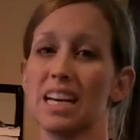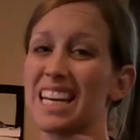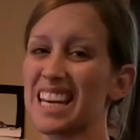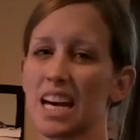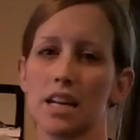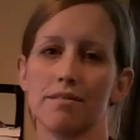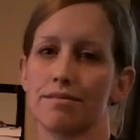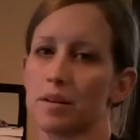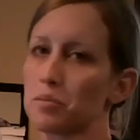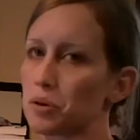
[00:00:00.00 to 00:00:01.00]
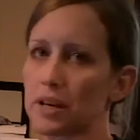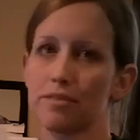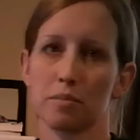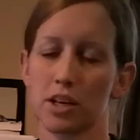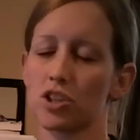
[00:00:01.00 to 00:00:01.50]
any kind of important
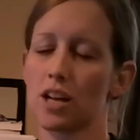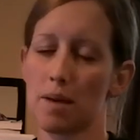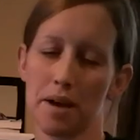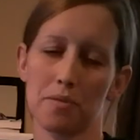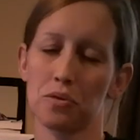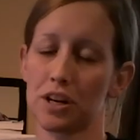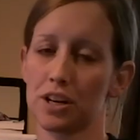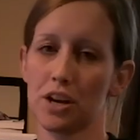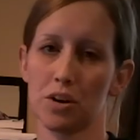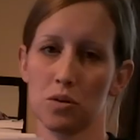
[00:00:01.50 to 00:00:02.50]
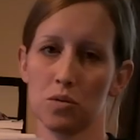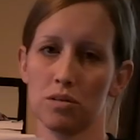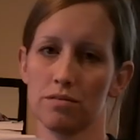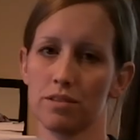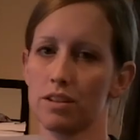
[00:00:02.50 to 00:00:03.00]
information I might want to know
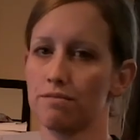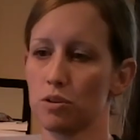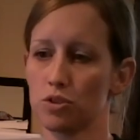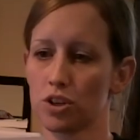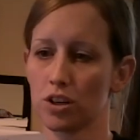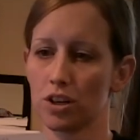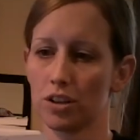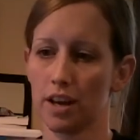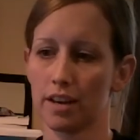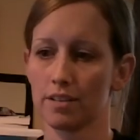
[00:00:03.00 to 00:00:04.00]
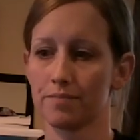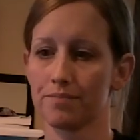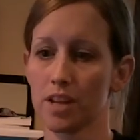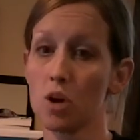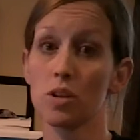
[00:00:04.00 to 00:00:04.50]
for the future, like,
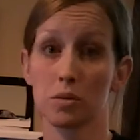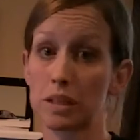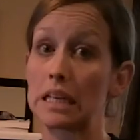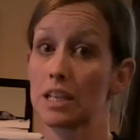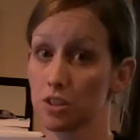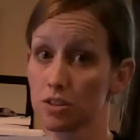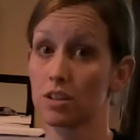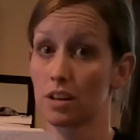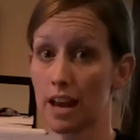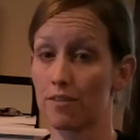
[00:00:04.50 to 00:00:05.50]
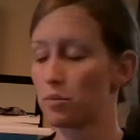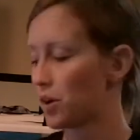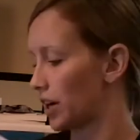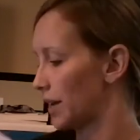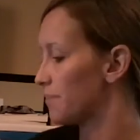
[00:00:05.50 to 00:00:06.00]
oh, they're really interested in having a
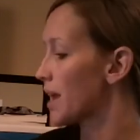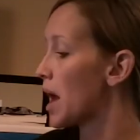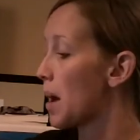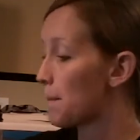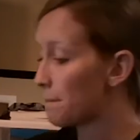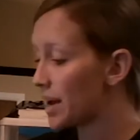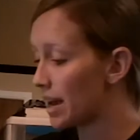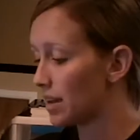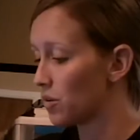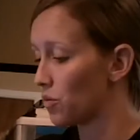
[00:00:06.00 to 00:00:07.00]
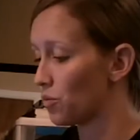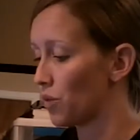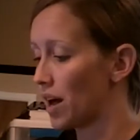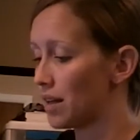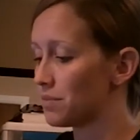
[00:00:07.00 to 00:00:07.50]
party. But
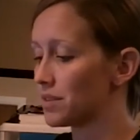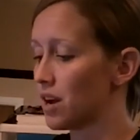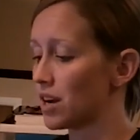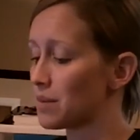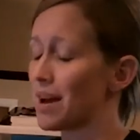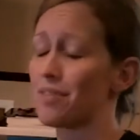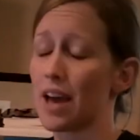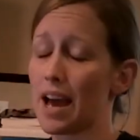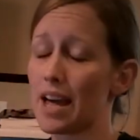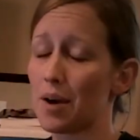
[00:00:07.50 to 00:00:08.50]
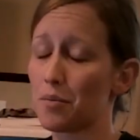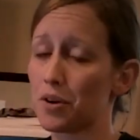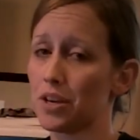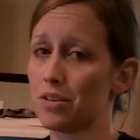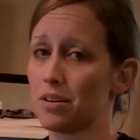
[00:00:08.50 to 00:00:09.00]
while I'm talking about that, I
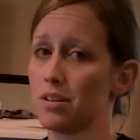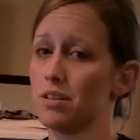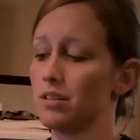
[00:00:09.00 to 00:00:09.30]
want you to